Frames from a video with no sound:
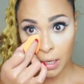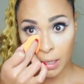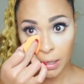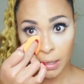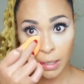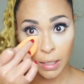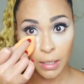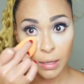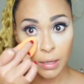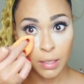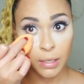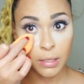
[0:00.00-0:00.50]

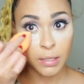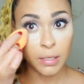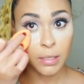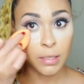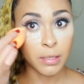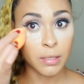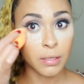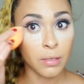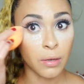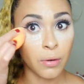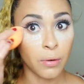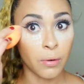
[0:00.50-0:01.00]
Like, this
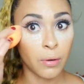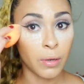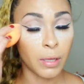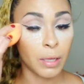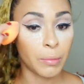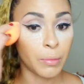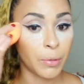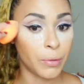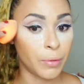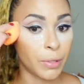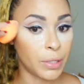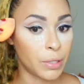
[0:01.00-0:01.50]
is all I'm
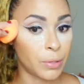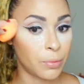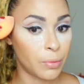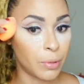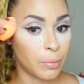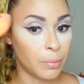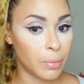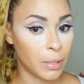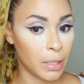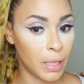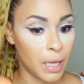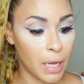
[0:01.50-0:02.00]
going to
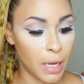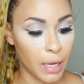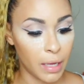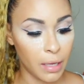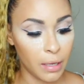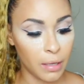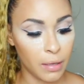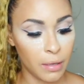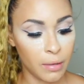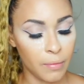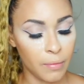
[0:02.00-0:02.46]
apply.